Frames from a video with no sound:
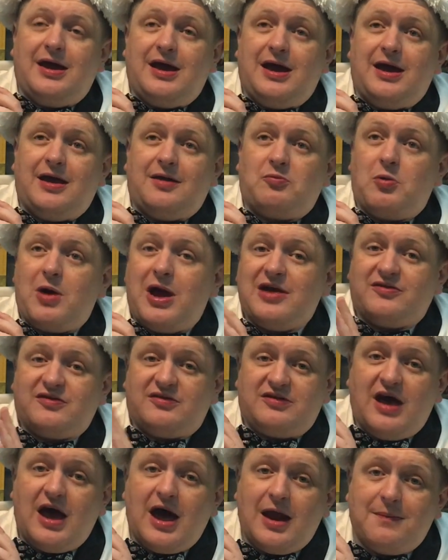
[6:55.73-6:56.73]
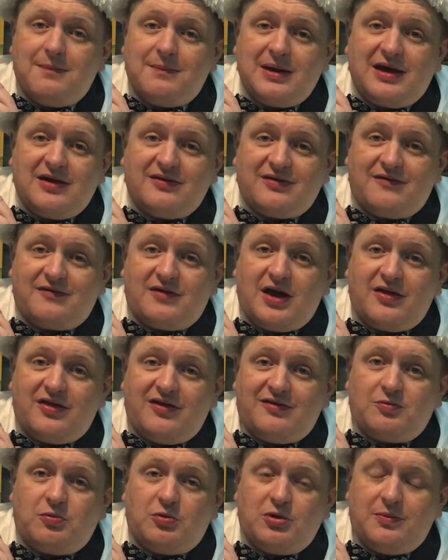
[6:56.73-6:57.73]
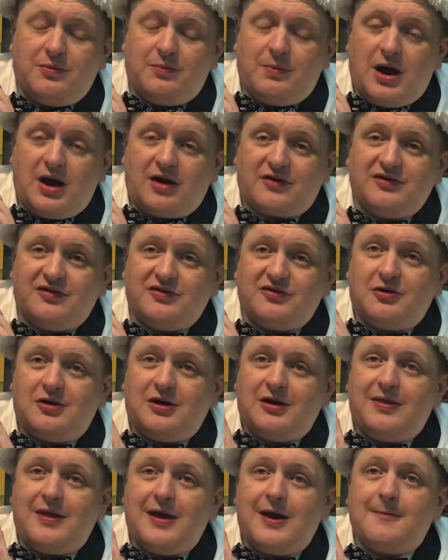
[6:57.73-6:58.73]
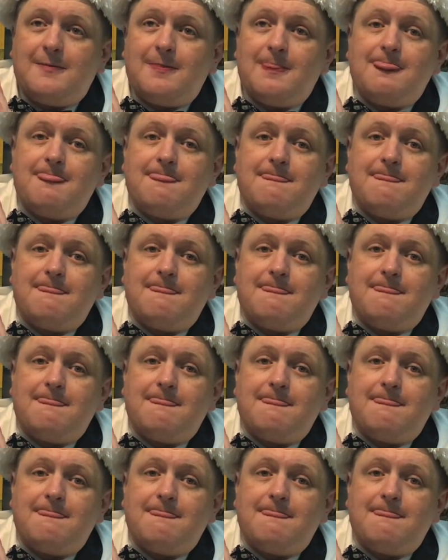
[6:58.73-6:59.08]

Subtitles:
It weighs a ton because I've got this wooden box insert in there.